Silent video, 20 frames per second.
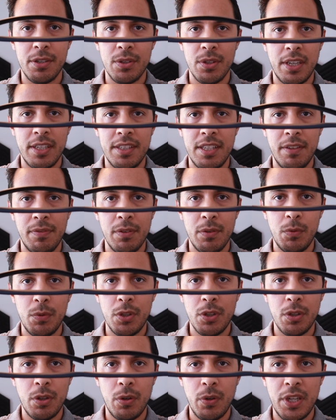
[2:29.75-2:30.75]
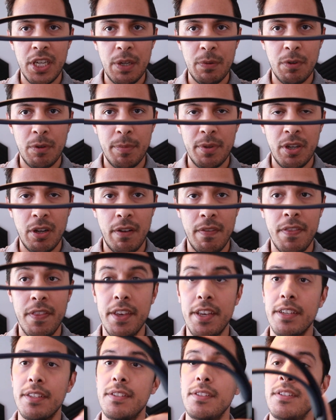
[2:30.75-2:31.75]
so I definitely wouldn't go anywhere beyond
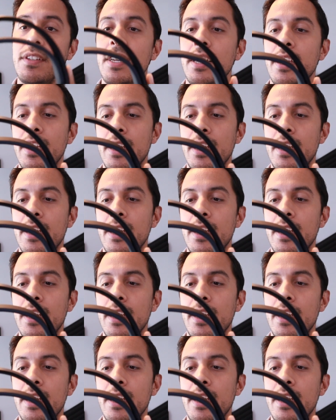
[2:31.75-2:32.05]
this.